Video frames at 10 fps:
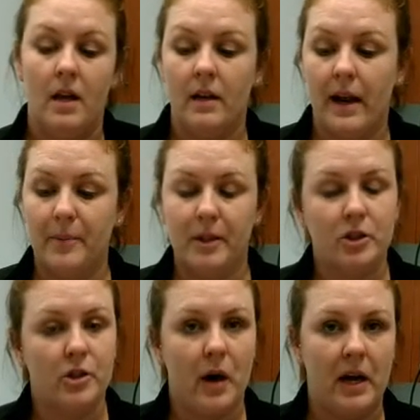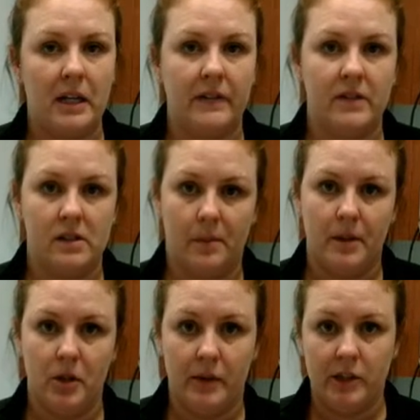Now I'm going to show how to give a
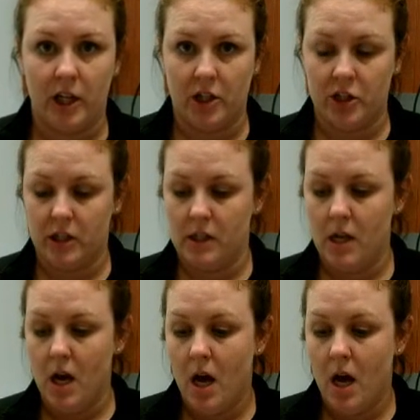sub-Q injection.